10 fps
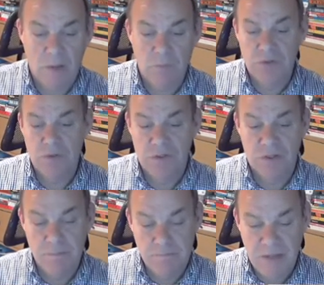would do is
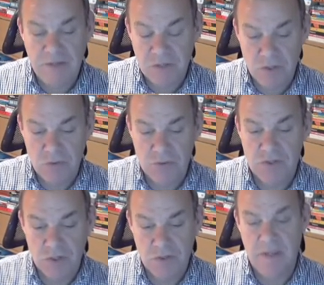commend you to
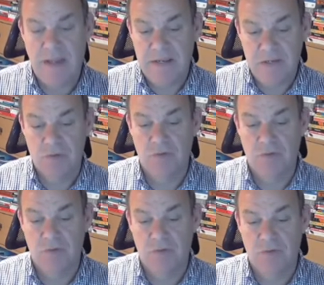turn that into a
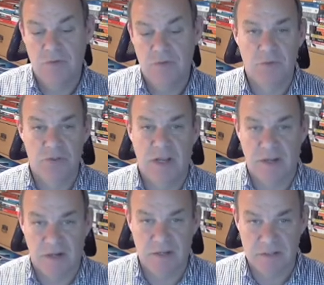very simple
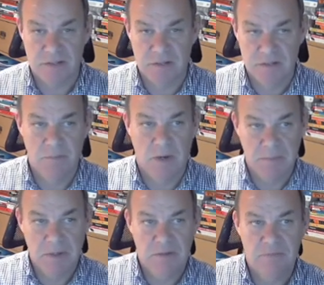checklist.
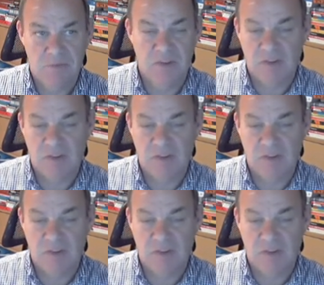Might be 6